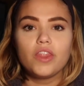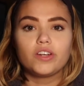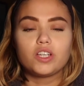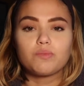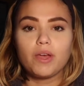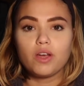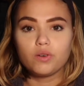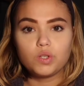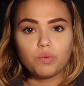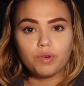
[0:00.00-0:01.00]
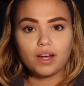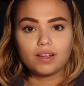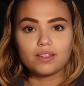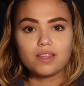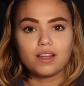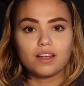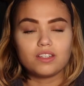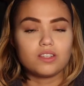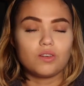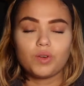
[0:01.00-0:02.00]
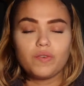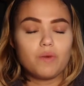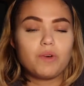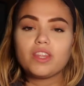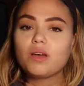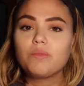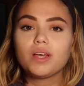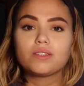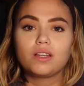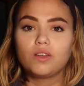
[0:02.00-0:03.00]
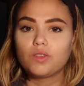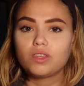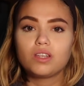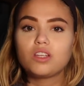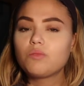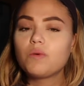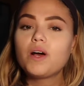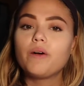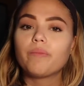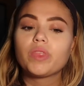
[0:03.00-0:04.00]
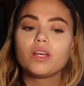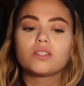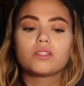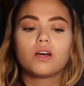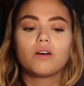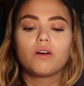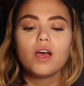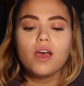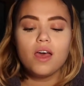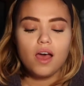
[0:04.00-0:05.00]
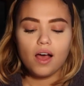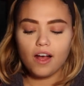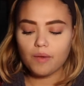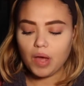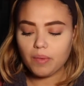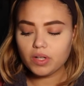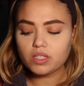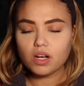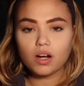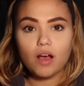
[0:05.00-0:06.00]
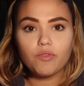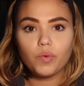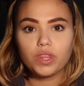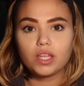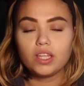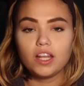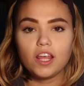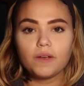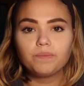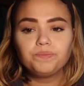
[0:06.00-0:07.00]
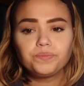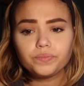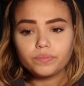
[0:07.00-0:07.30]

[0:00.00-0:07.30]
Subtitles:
They're just my go-to products, and I just don't give up on them because I know that they do me well. So I'm going to start off with cleaning.